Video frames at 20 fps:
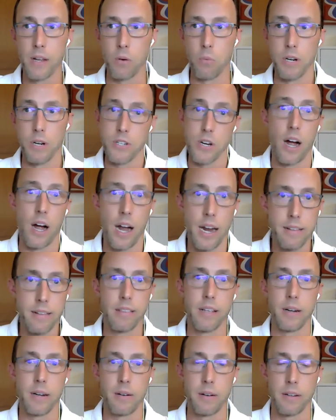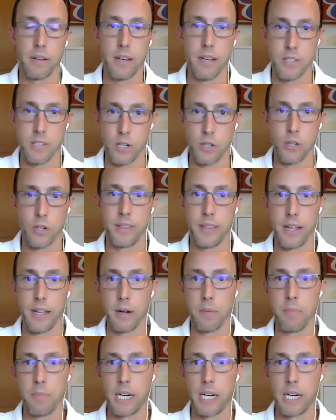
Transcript: which I think is a good thing,